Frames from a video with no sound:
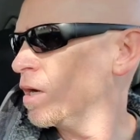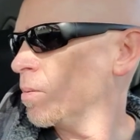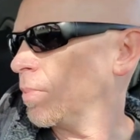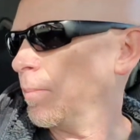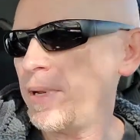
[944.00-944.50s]

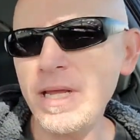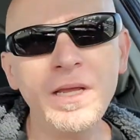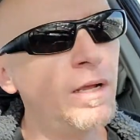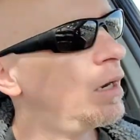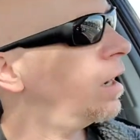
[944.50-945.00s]
But
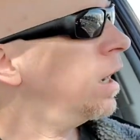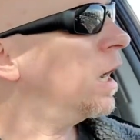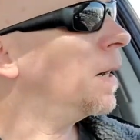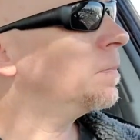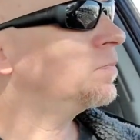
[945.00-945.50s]
me,
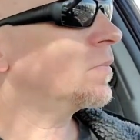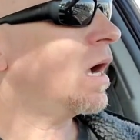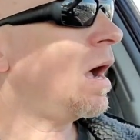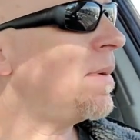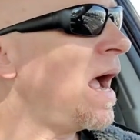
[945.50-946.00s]
I'm
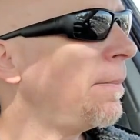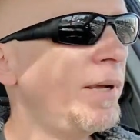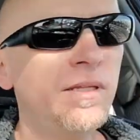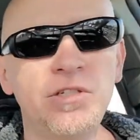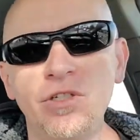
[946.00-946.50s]

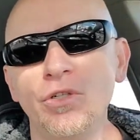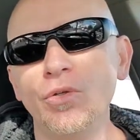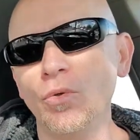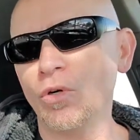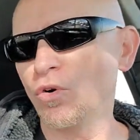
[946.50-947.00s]
happy
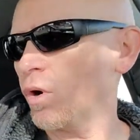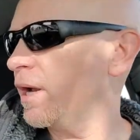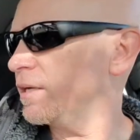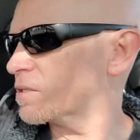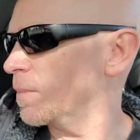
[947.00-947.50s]
to
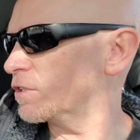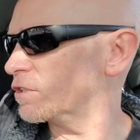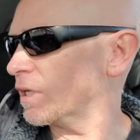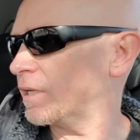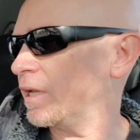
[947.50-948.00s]
grind as much
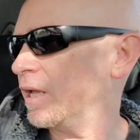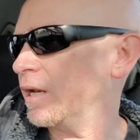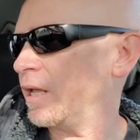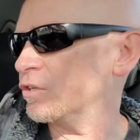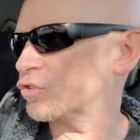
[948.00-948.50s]
as I can
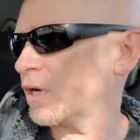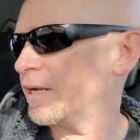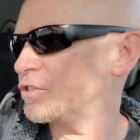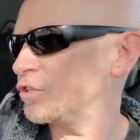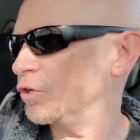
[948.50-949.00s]
and try
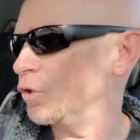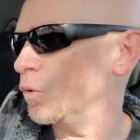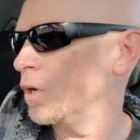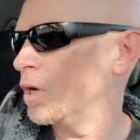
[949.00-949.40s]
to